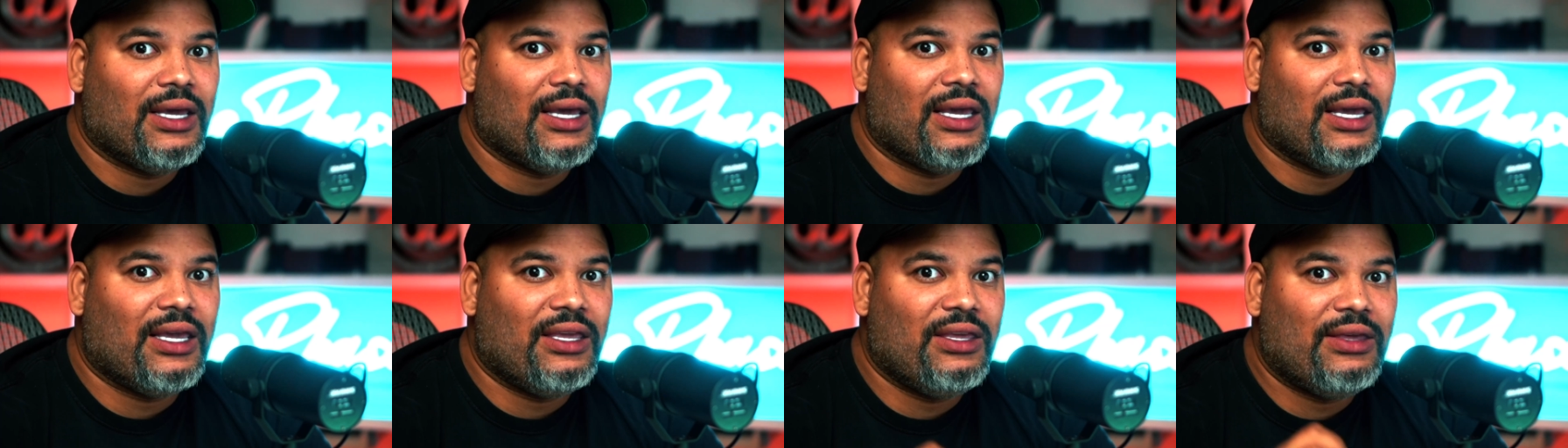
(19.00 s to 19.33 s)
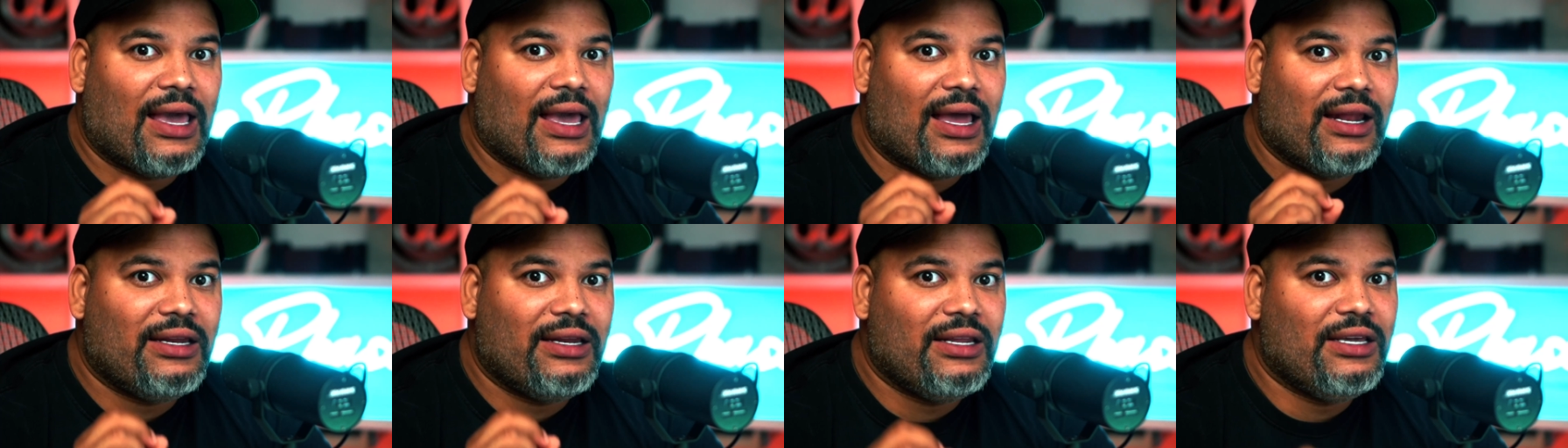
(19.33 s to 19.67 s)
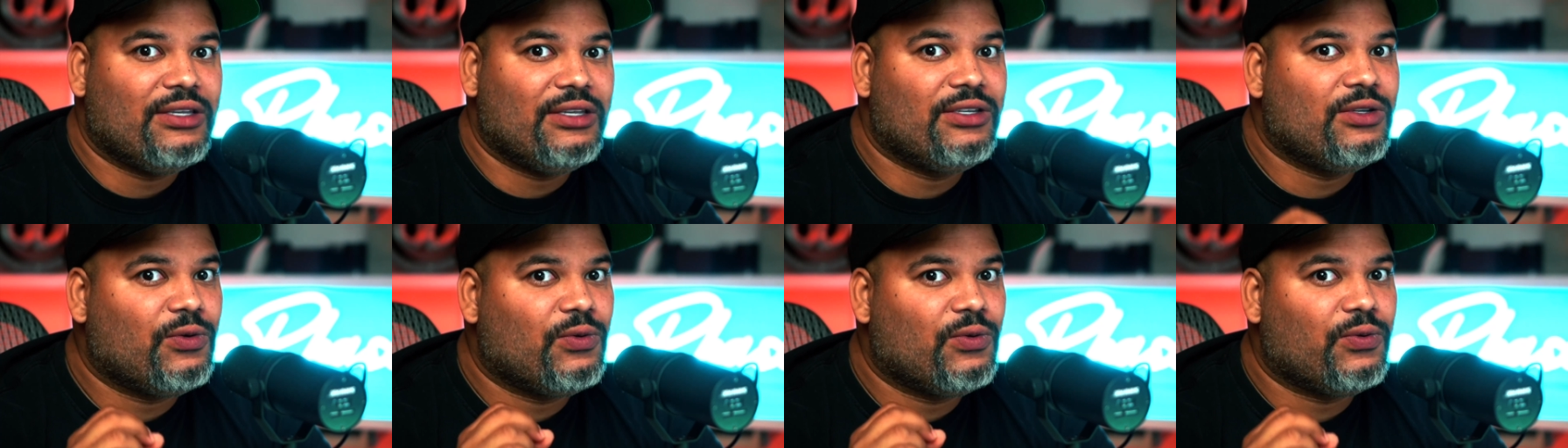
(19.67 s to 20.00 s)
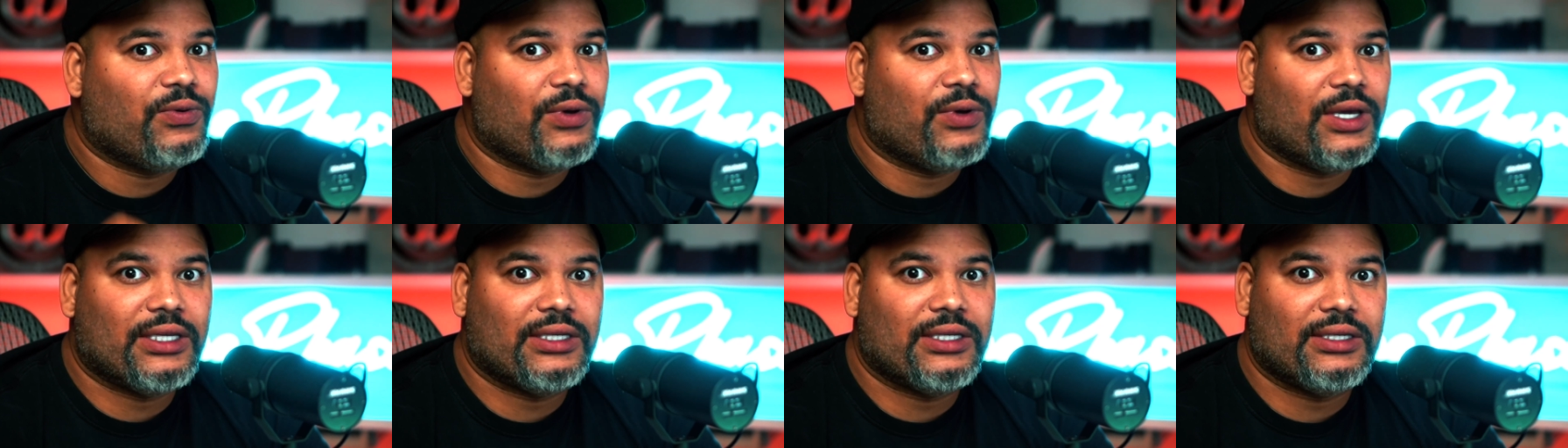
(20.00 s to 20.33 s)
and y'all need to
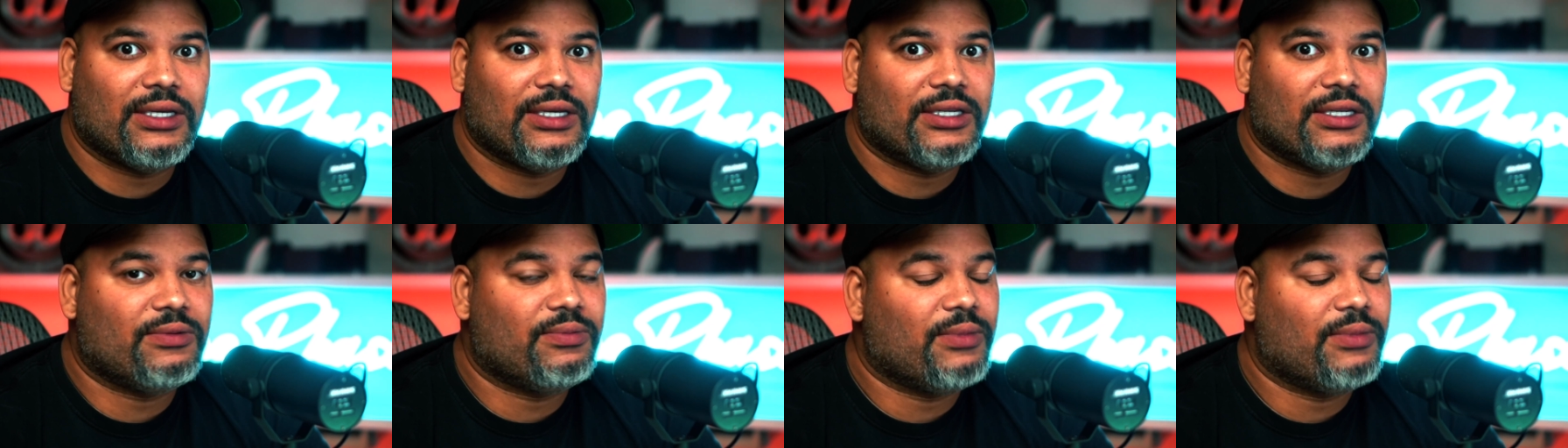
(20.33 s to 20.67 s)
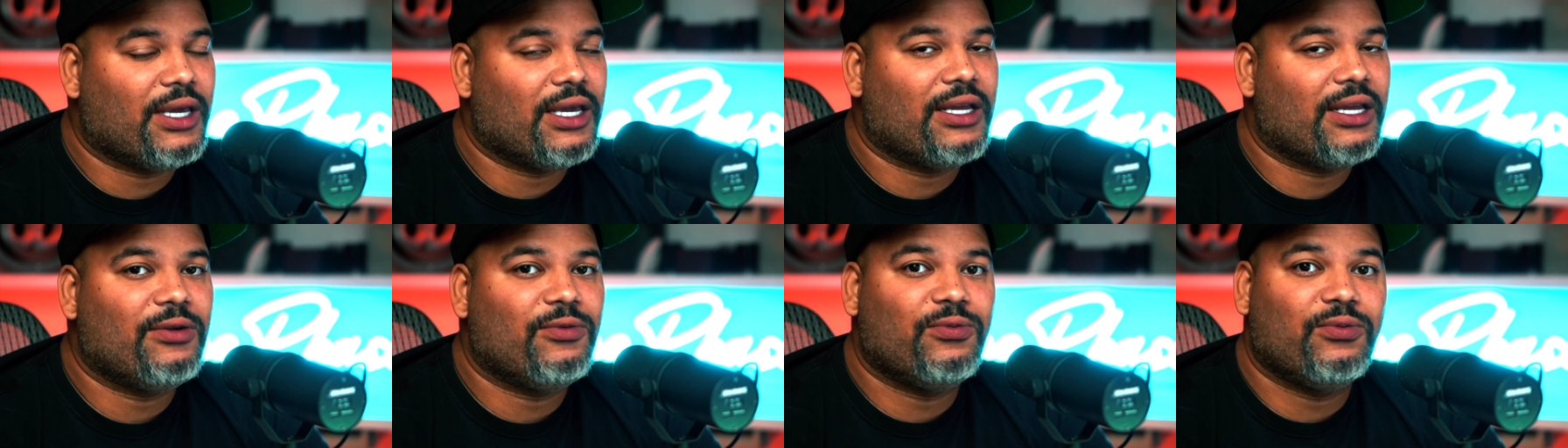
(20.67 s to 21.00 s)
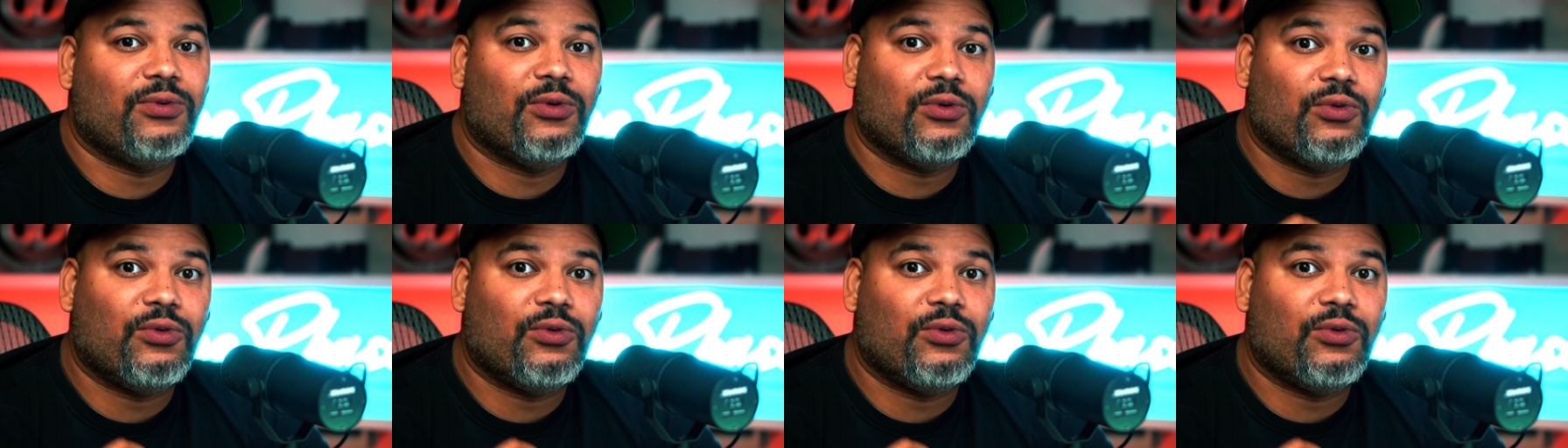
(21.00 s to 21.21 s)
fix this, man, for